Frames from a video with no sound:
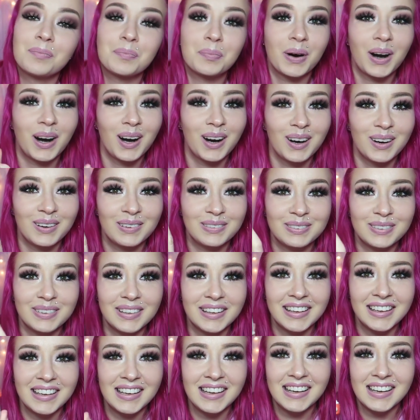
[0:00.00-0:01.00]

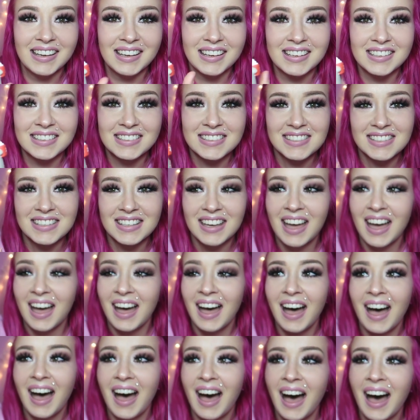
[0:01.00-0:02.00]
Perfect.
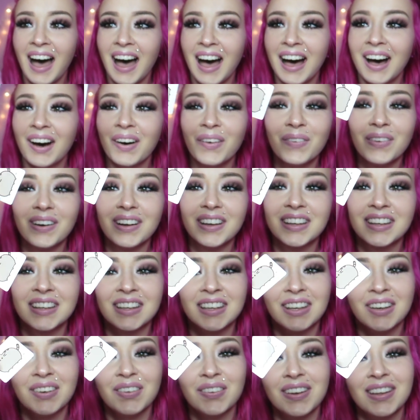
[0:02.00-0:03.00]
How
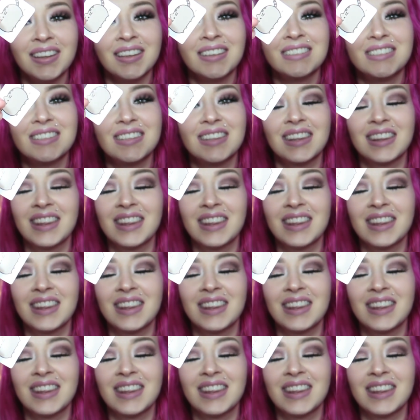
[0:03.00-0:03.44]
cute is